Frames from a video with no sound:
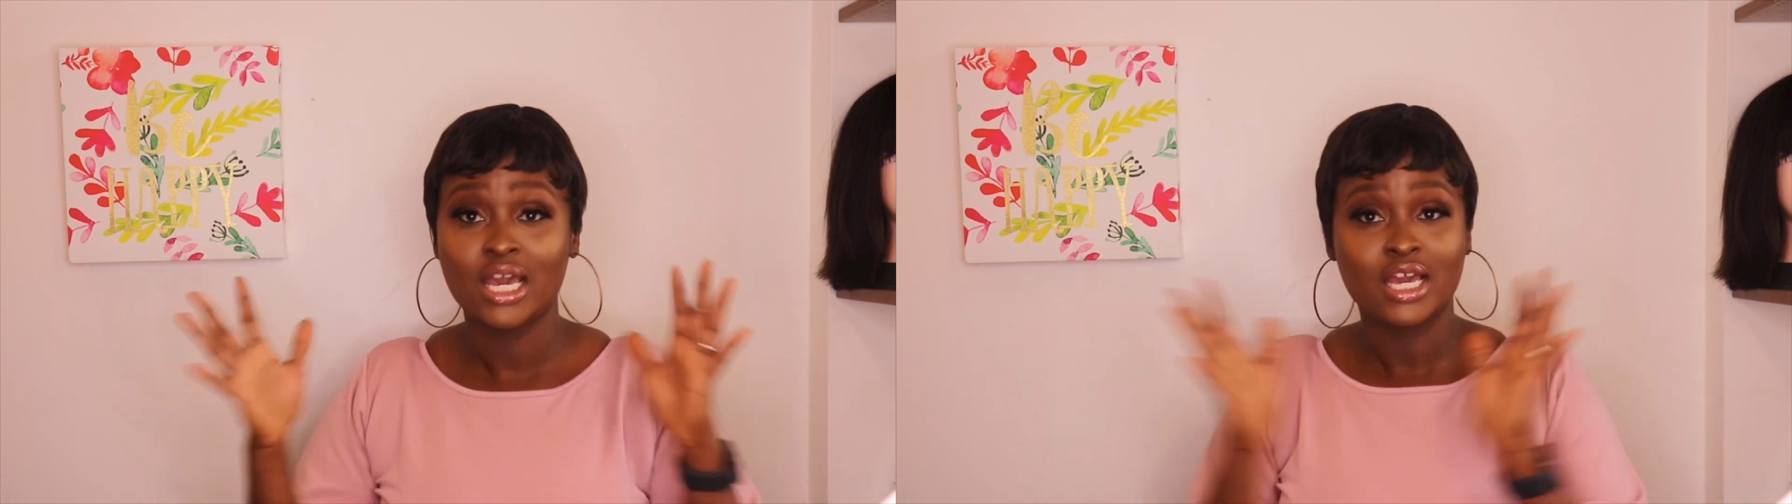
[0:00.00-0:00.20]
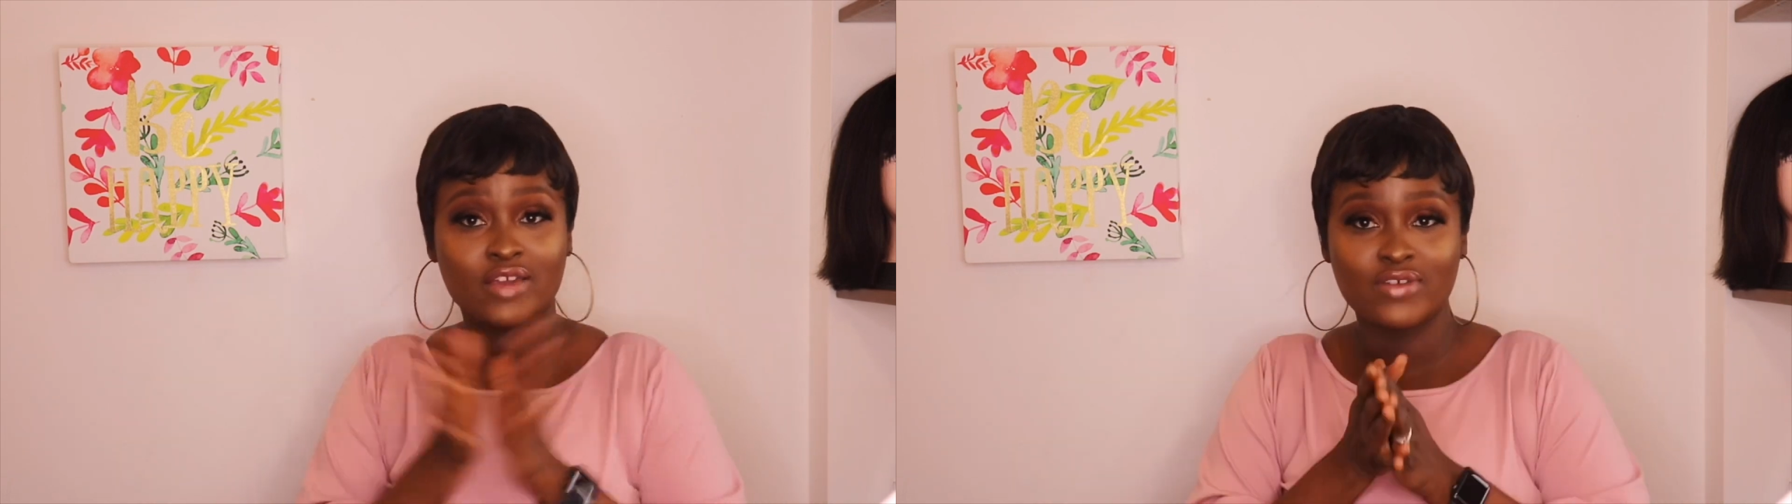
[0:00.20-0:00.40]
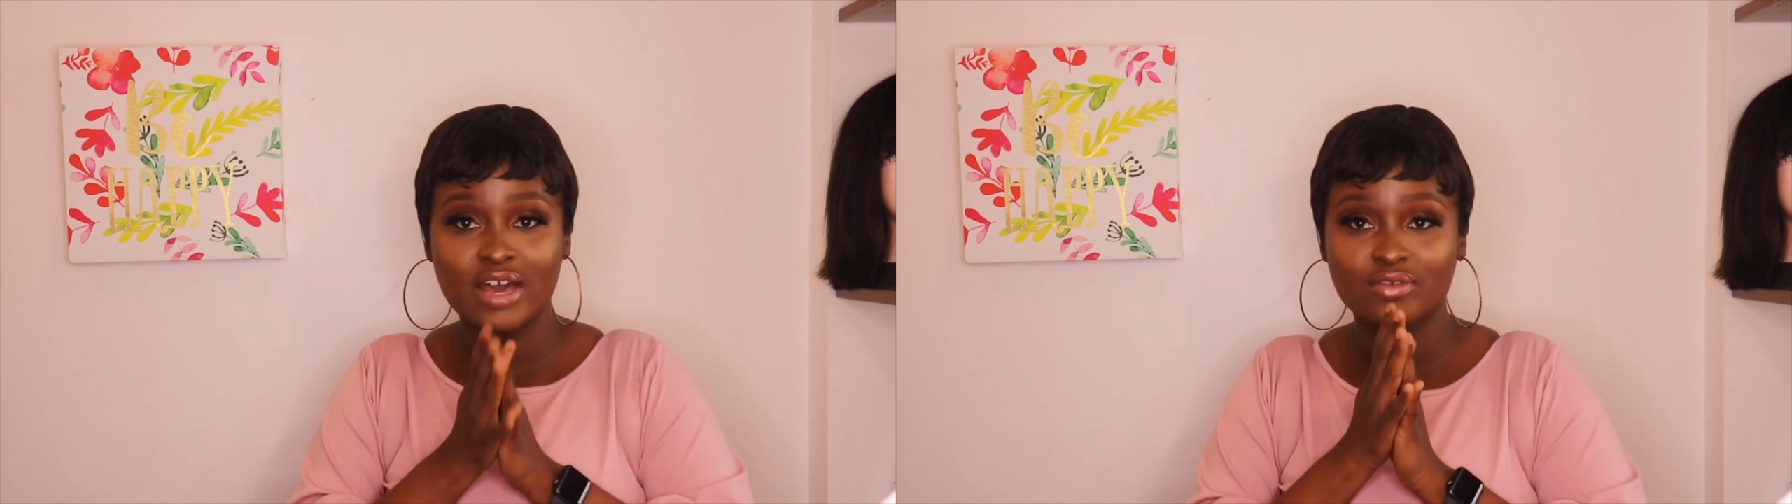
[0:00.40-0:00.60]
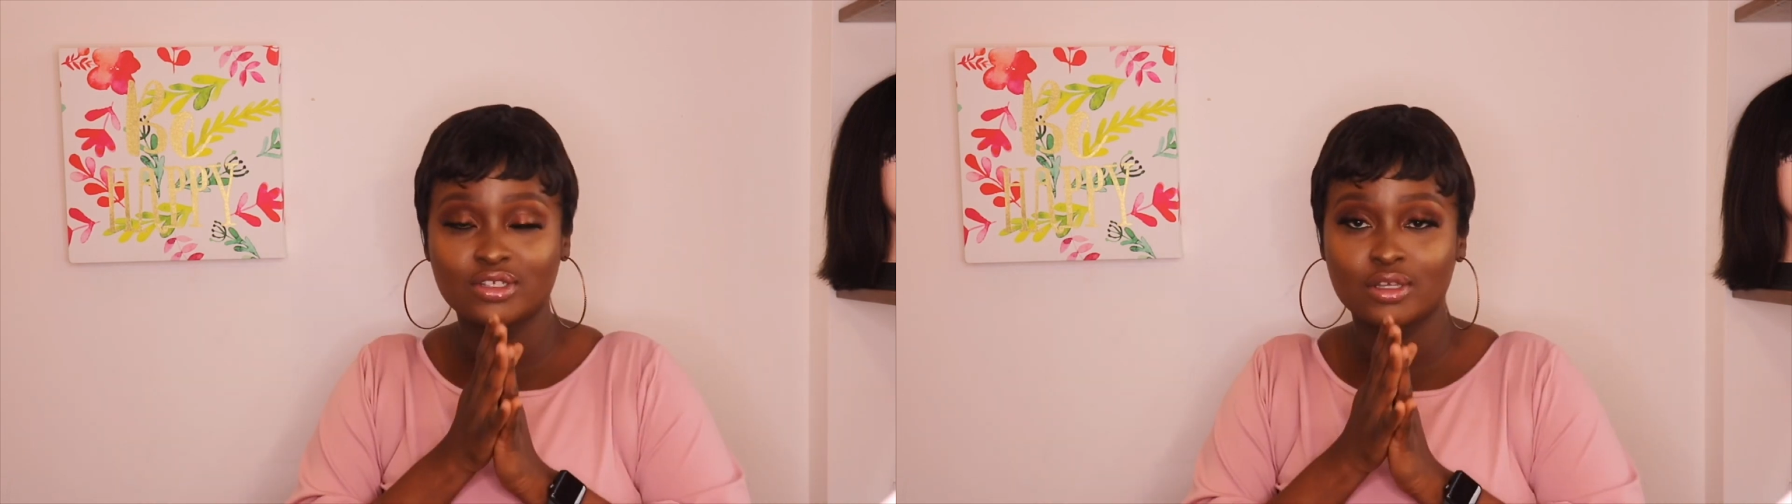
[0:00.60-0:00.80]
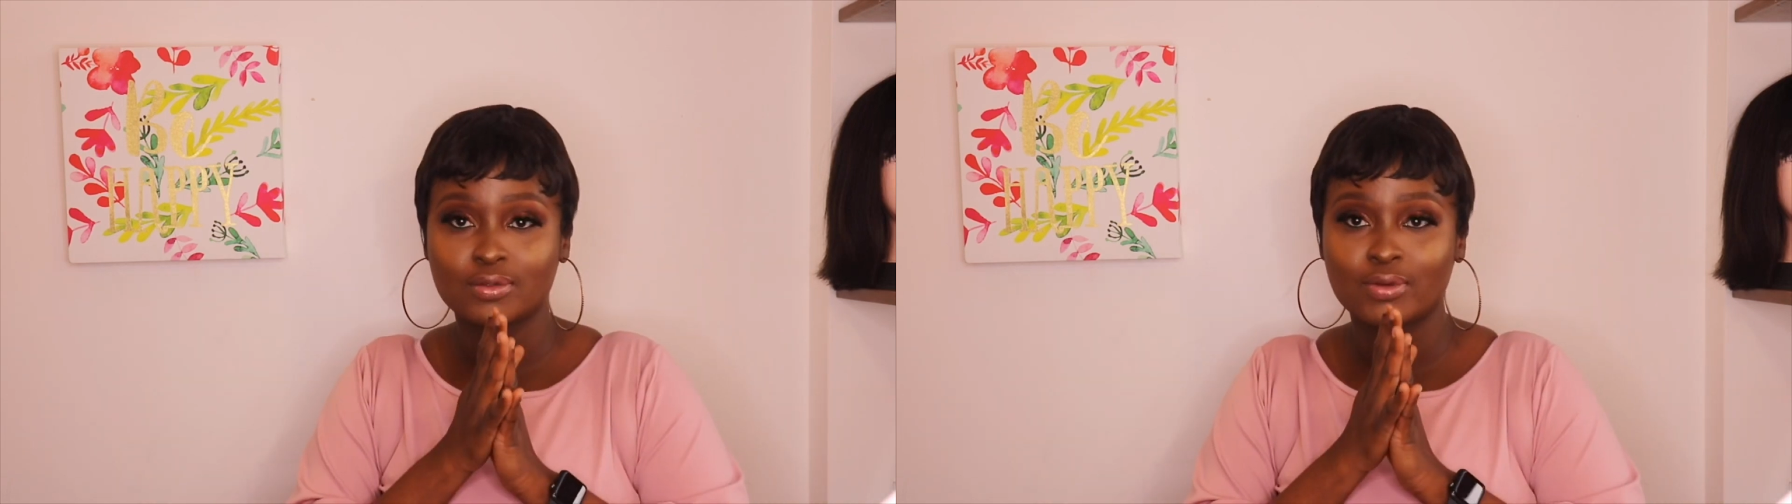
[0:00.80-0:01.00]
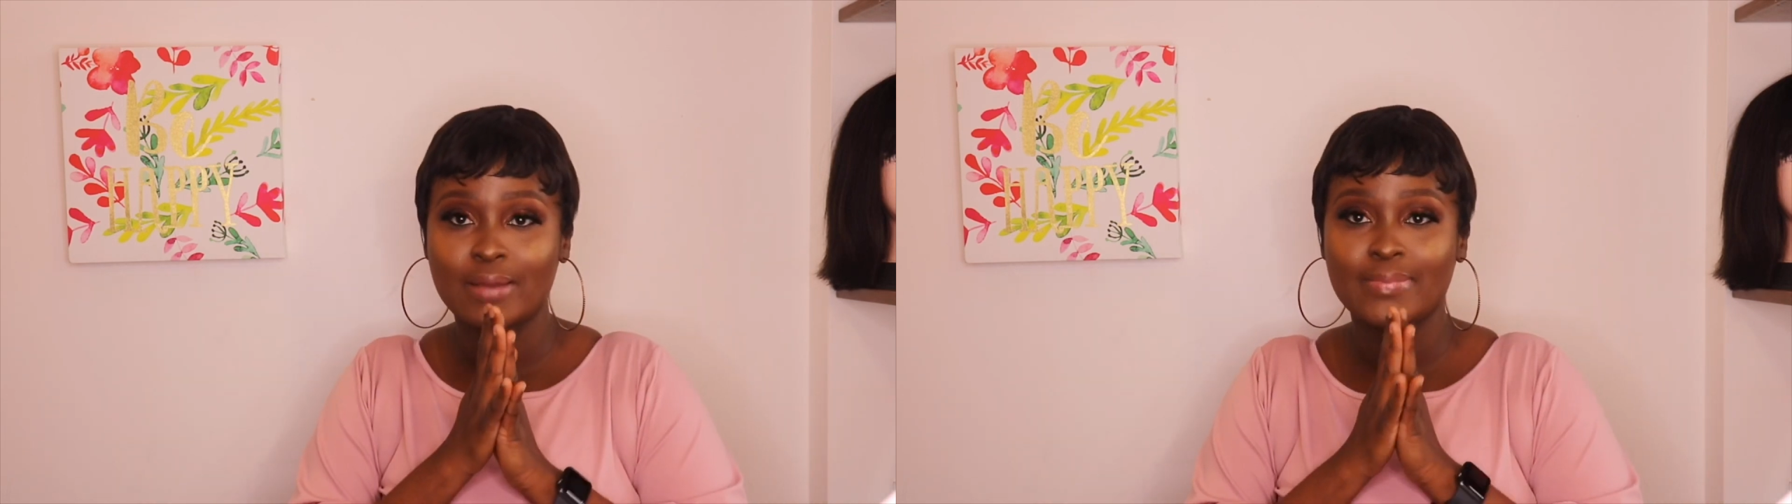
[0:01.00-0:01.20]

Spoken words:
If you haven't subscribed,